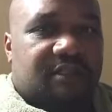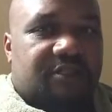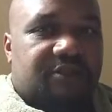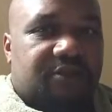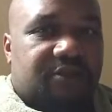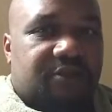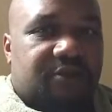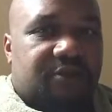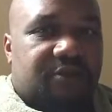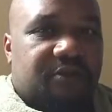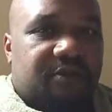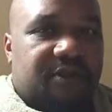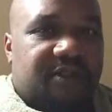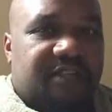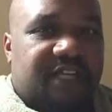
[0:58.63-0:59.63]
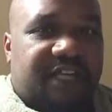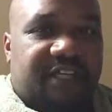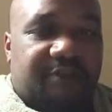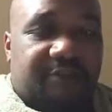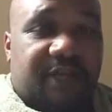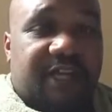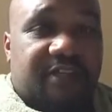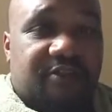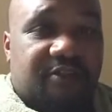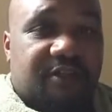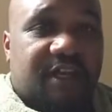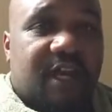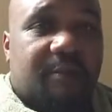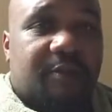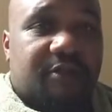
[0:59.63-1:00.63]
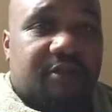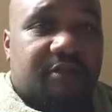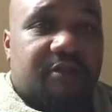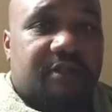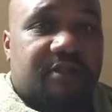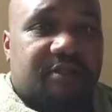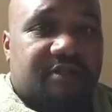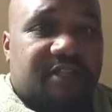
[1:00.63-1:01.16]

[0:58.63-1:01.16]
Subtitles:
to take advantage of the opportunities